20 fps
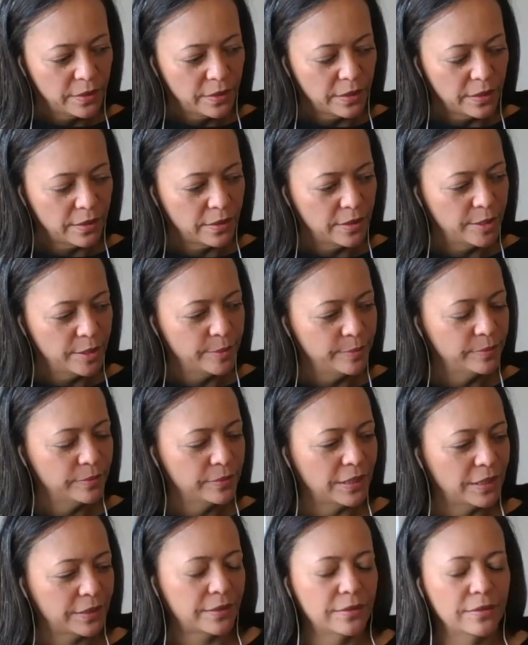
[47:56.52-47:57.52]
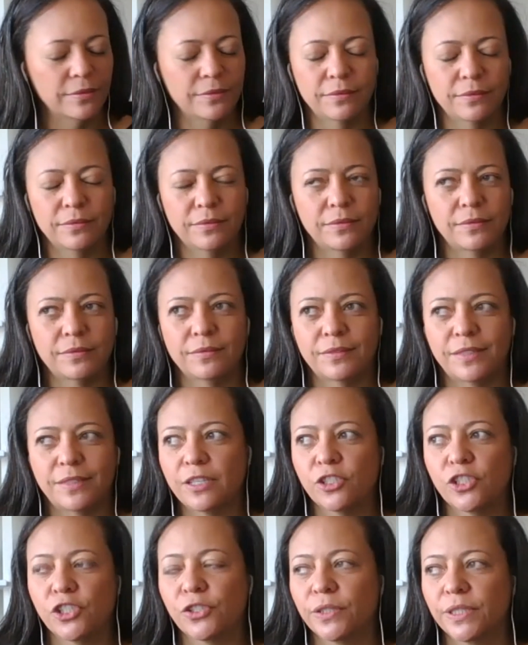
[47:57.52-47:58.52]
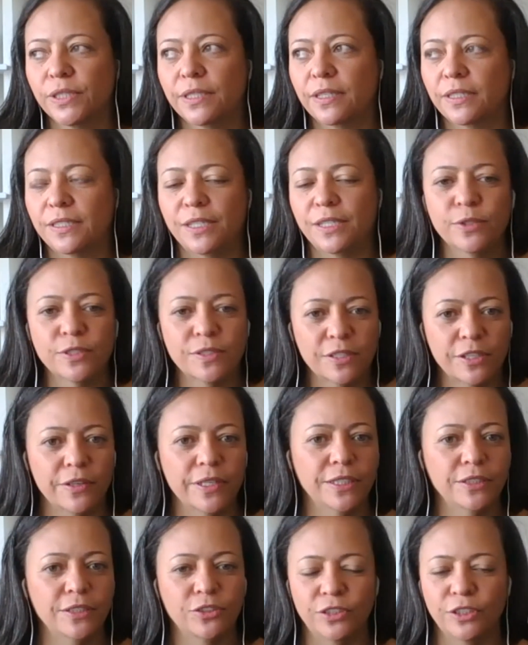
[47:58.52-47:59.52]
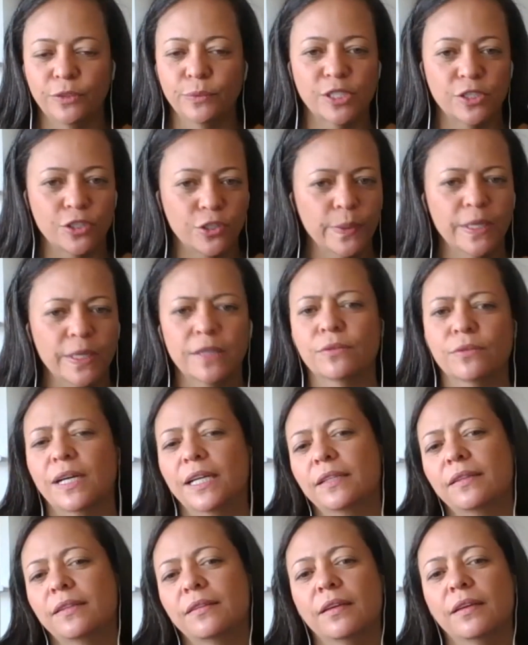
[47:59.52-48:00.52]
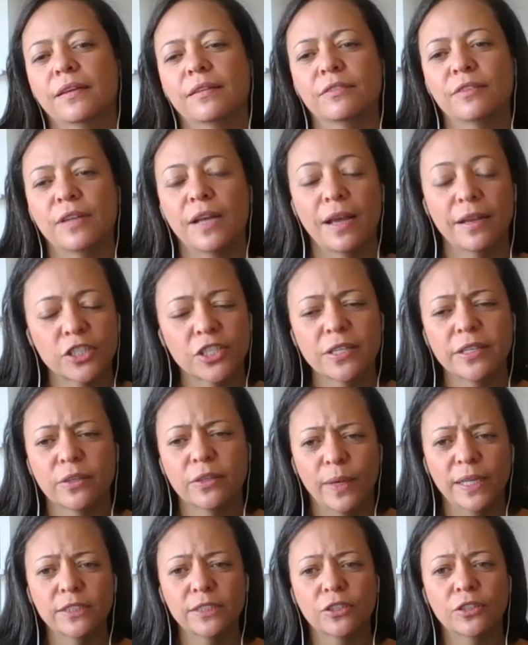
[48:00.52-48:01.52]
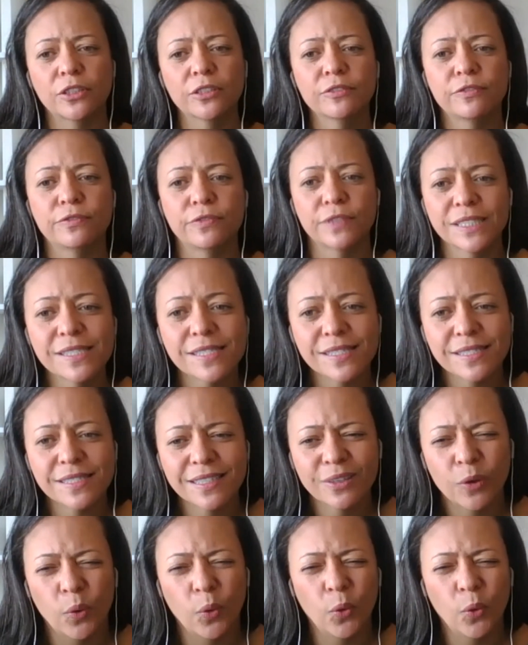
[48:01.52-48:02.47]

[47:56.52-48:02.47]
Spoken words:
like dead sure that he was doing the right thing and actually quite convincing